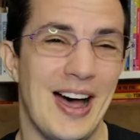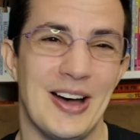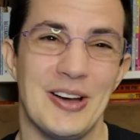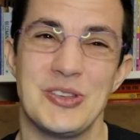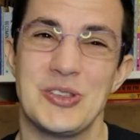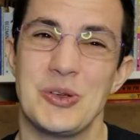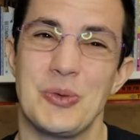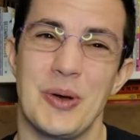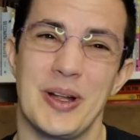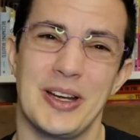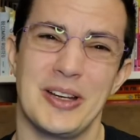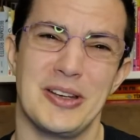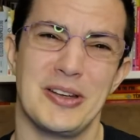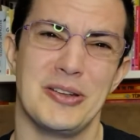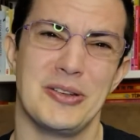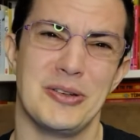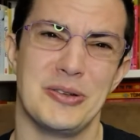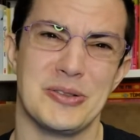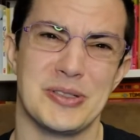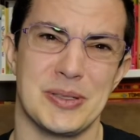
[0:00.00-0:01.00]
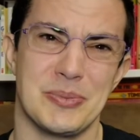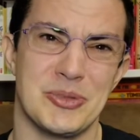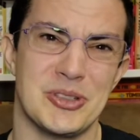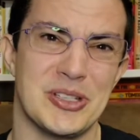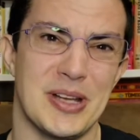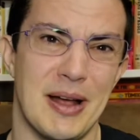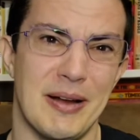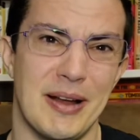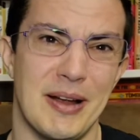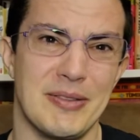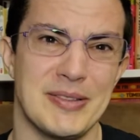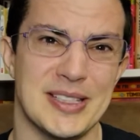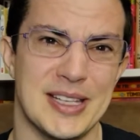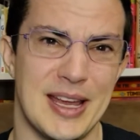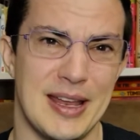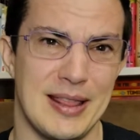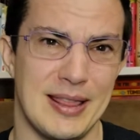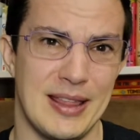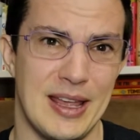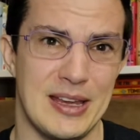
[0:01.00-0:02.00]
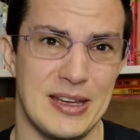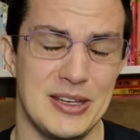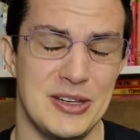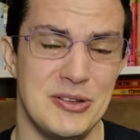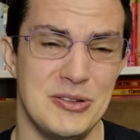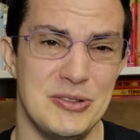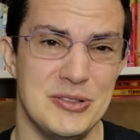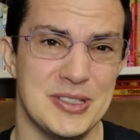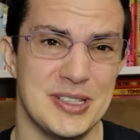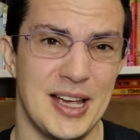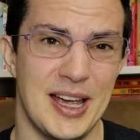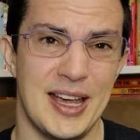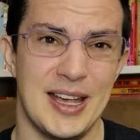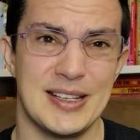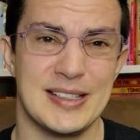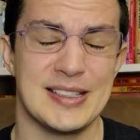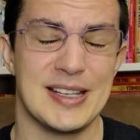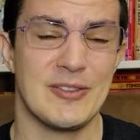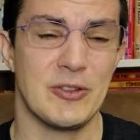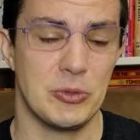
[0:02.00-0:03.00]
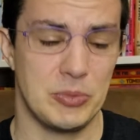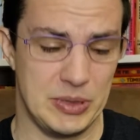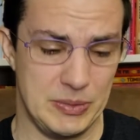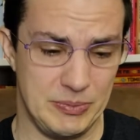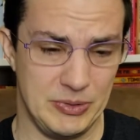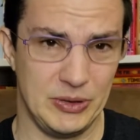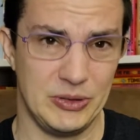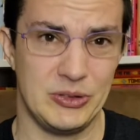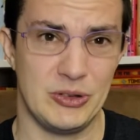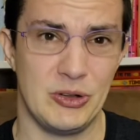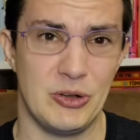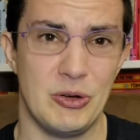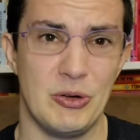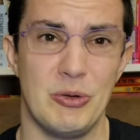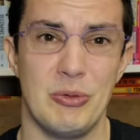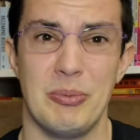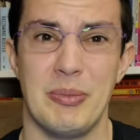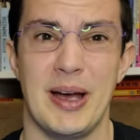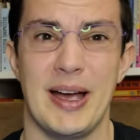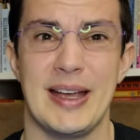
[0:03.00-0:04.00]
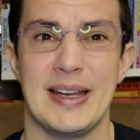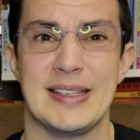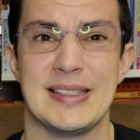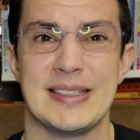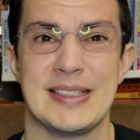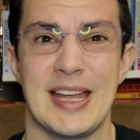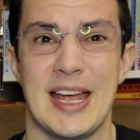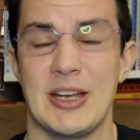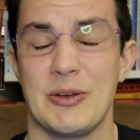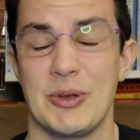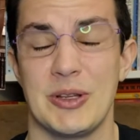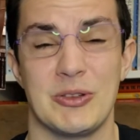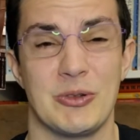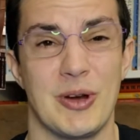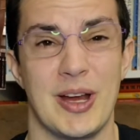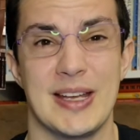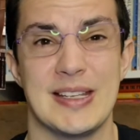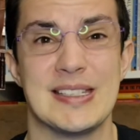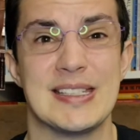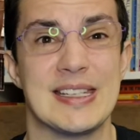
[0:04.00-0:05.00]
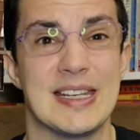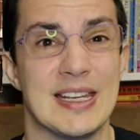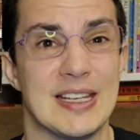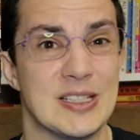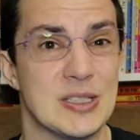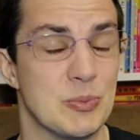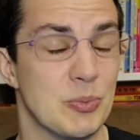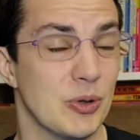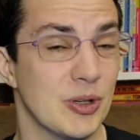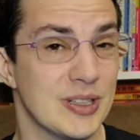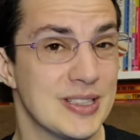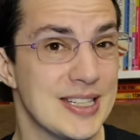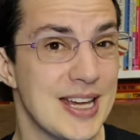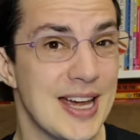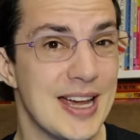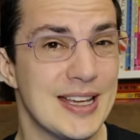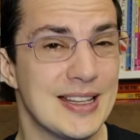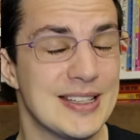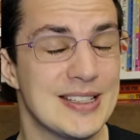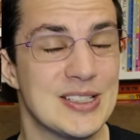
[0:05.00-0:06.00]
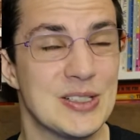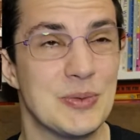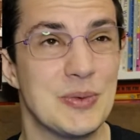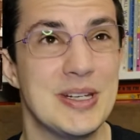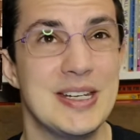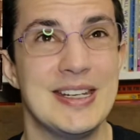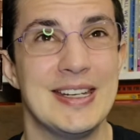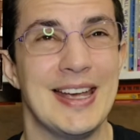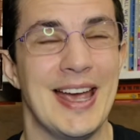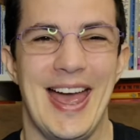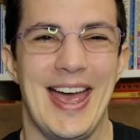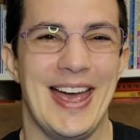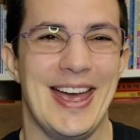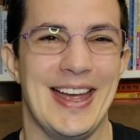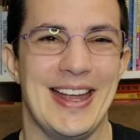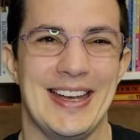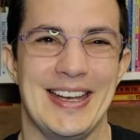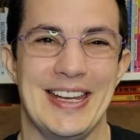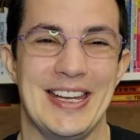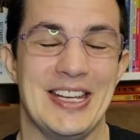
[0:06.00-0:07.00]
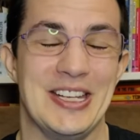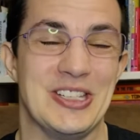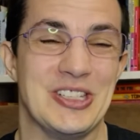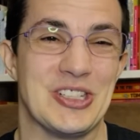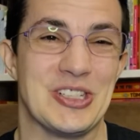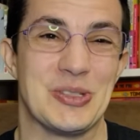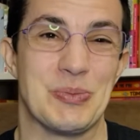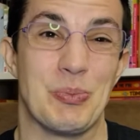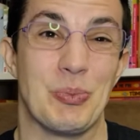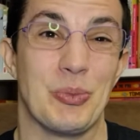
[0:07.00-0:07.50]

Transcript: I also wanted to do some shout outs and thank yous. I had several people do my Stand with Trans Kids book tag this week, and it just